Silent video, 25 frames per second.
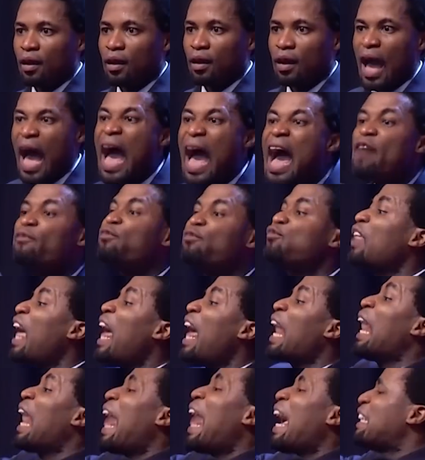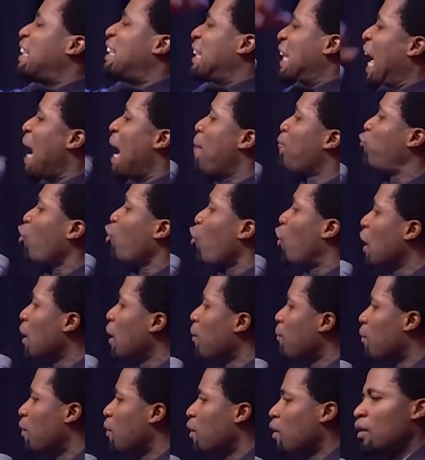After light came to
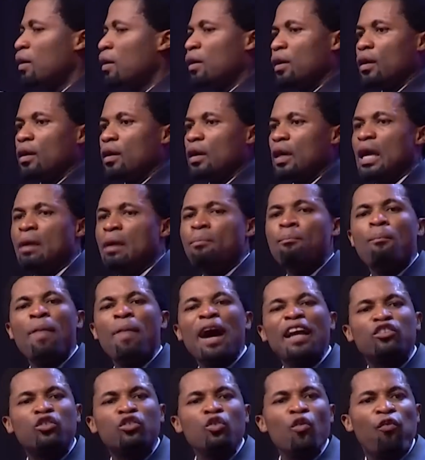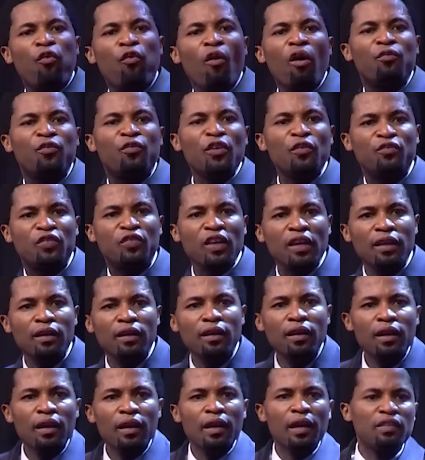him, in Matthew
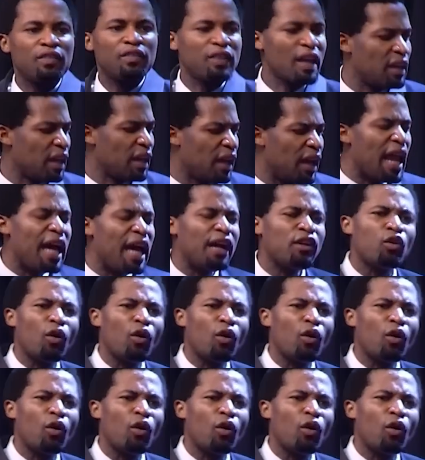4:15, he said, the land